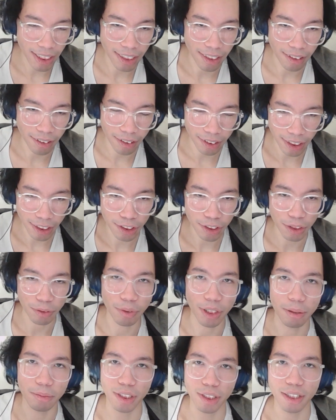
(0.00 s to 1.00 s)
Essentially
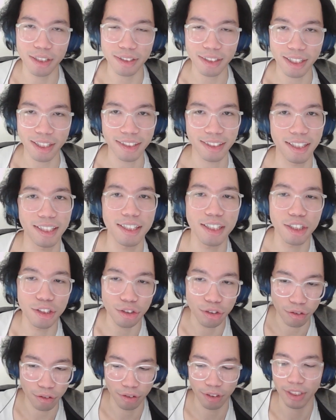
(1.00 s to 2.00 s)
what I'm trying to say is that it
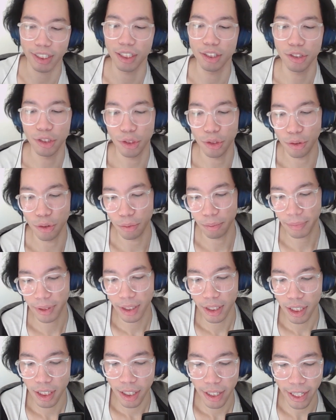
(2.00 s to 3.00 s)
should send you
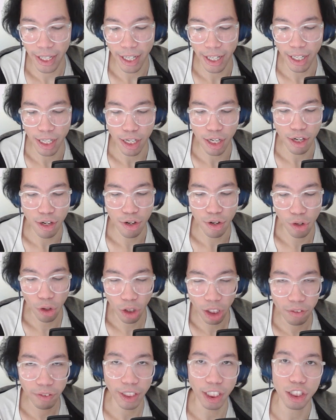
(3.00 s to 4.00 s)
a
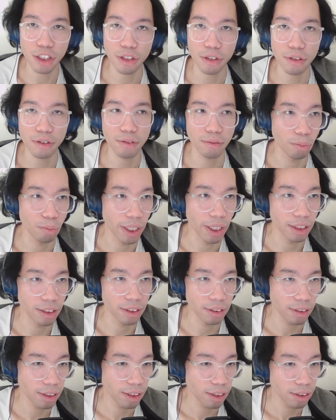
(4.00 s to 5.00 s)
notifications
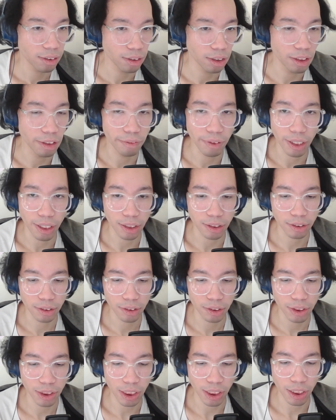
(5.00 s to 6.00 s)
when the
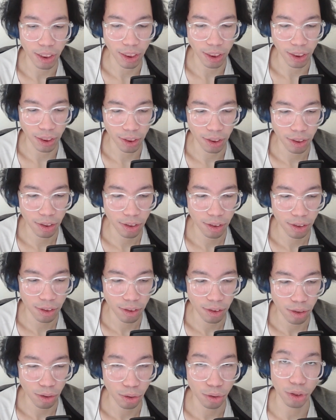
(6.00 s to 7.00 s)
device is
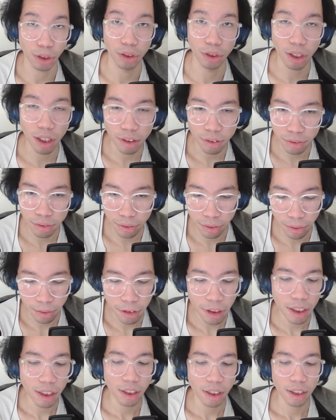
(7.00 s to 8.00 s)
turned off,
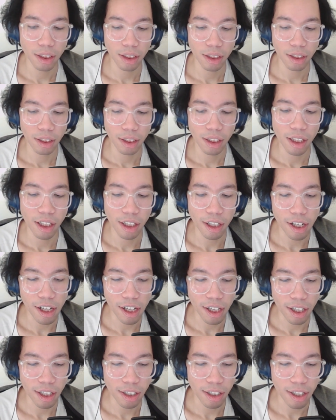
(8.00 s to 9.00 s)

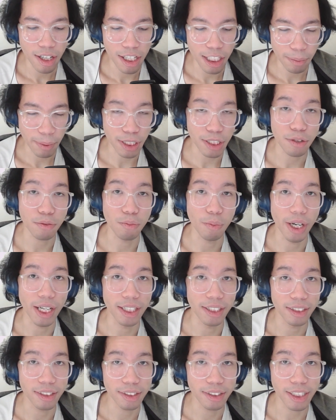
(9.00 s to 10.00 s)
especially
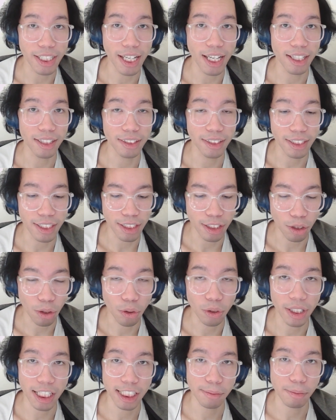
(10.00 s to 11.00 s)
when the
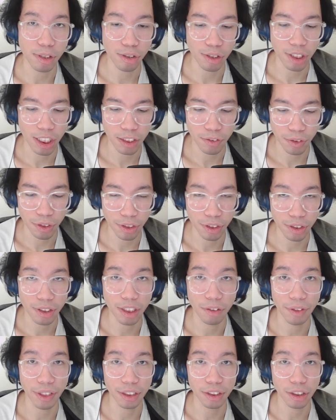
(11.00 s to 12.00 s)
call has been transferred
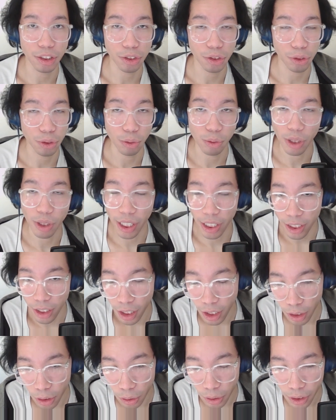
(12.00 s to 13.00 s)
directly to your
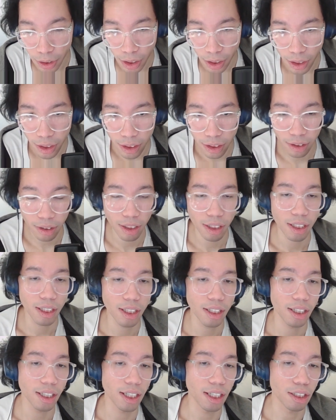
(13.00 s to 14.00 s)
AI call assistant,
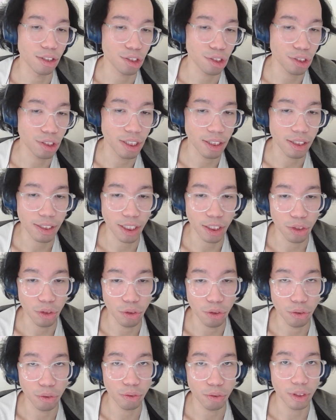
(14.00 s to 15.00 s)
and it should then send
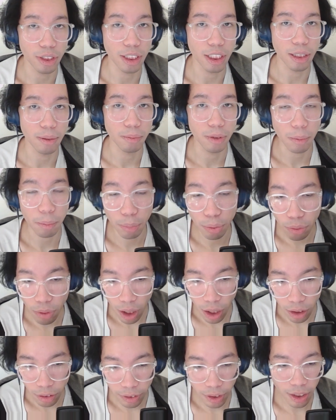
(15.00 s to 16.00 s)
you the
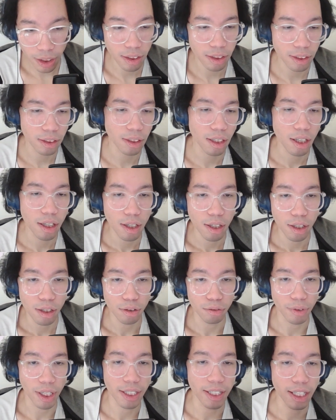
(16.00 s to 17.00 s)
progress.
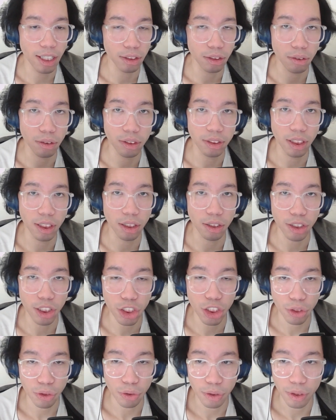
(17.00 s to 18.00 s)
Right now, the other
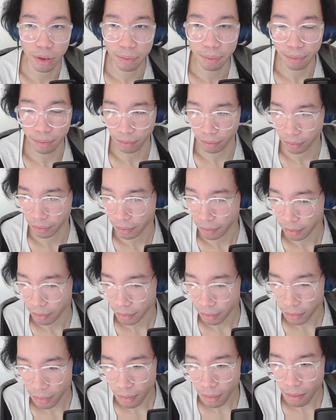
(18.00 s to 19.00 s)
issue
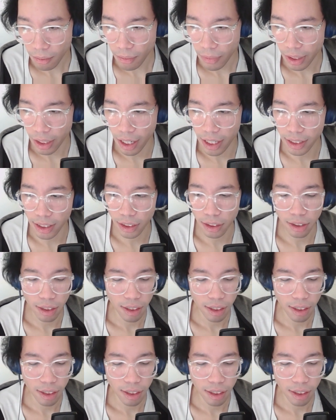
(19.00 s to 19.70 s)
is that